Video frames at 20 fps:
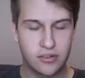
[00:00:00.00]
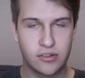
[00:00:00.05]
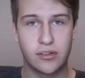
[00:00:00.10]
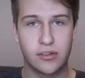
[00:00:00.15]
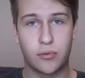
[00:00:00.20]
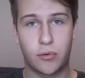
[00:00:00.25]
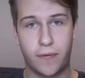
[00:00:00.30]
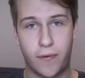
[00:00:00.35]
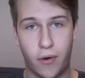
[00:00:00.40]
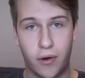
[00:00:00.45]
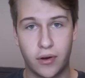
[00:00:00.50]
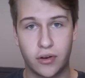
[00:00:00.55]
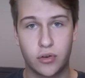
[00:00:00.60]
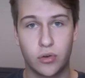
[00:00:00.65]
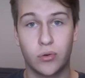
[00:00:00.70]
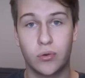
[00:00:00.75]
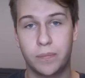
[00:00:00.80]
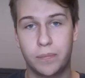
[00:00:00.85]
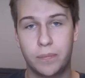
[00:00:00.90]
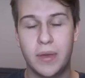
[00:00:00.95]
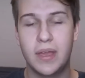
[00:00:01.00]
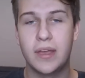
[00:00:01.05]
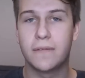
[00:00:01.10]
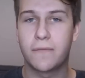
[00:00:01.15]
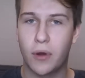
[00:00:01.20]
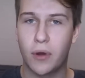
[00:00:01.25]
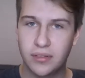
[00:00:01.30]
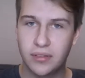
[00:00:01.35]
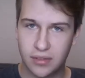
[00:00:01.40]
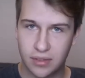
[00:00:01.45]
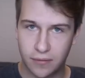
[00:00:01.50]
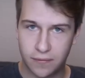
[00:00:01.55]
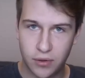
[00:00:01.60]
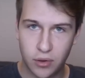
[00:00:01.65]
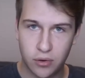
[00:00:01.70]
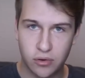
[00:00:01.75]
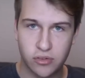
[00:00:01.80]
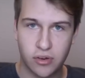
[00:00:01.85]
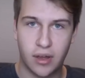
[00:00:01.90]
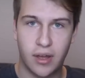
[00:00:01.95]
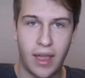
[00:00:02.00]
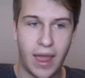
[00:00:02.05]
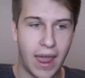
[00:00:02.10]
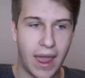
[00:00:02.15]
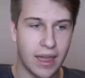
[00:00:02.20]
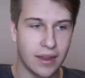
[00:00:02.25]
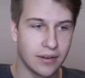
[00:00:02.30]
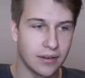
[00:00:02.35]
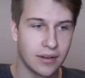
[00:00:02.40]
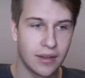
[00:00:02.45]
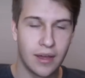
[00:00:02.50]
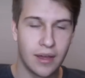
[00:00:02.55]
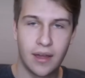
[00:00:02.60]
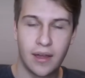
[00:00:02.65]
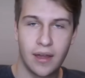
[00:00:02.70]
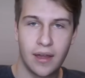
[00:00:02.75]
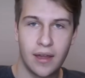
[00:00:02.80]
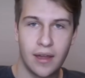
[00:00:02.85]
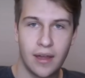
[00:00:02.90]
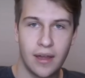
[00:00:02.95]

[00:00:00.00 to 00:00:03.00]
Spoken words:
Here, she's referring to being friends in the future and